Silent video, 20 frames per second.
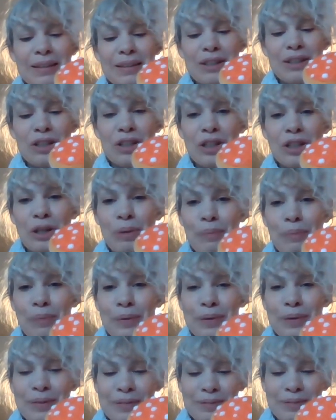Sheep.
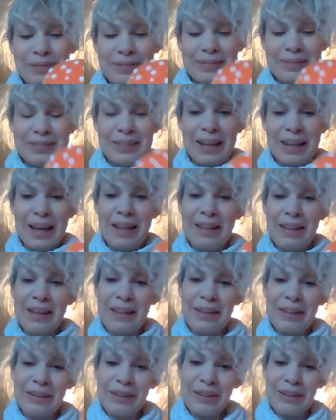And
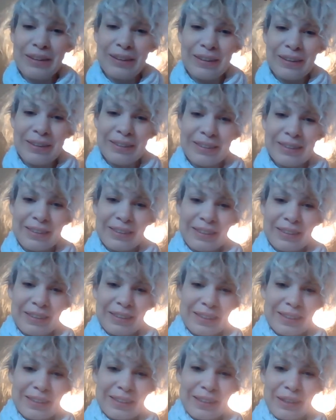then there's
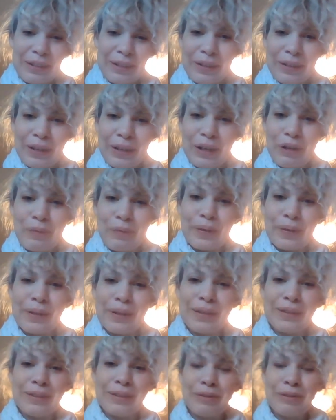a little
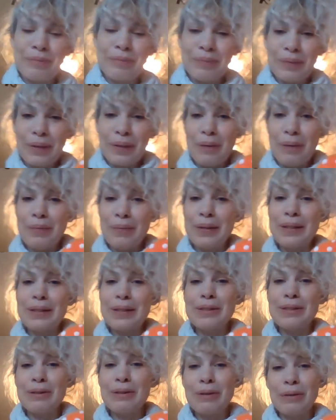ladybug. I mean,
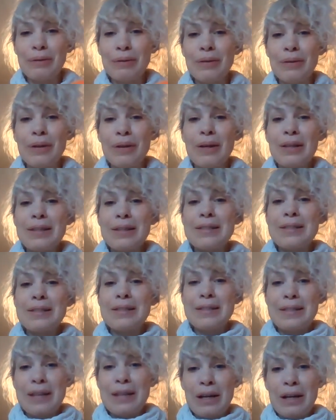these are
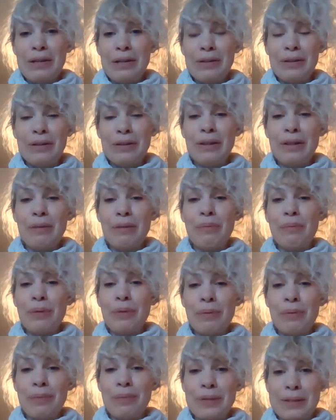standard. The
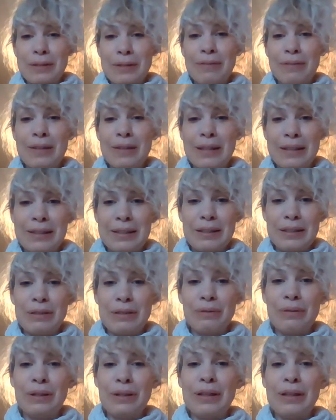purpose of this is
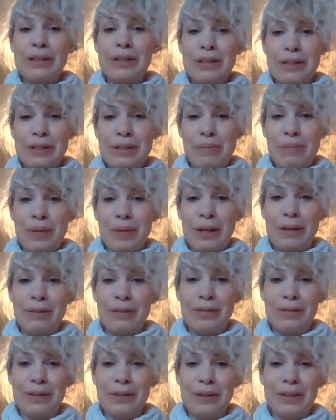really just to make you
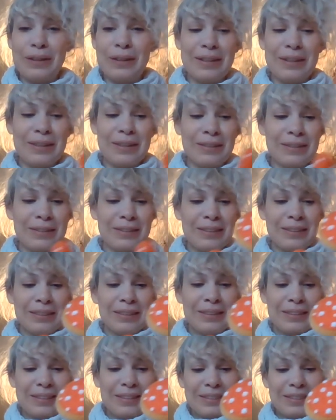feel good.
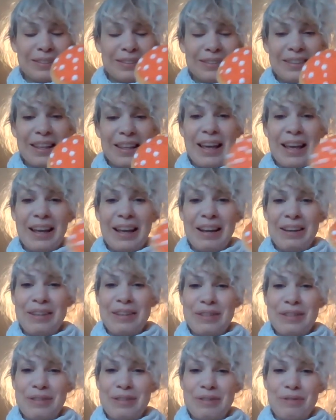And
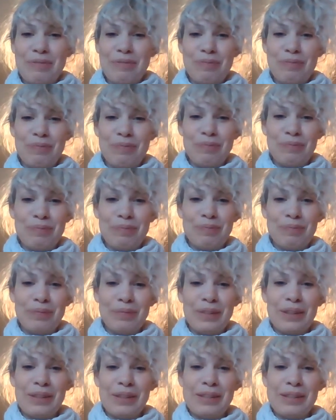
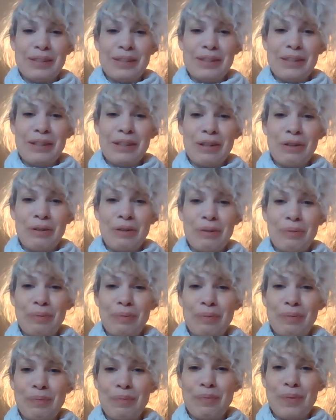it's little
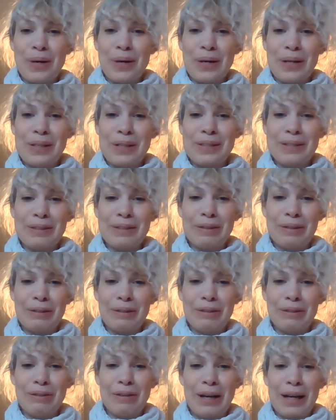moss or
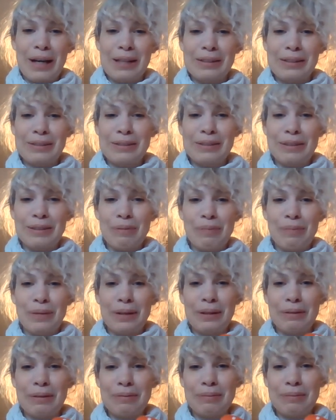grass or
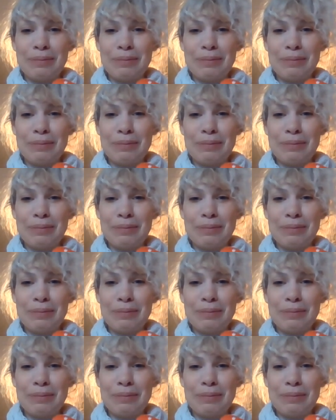something.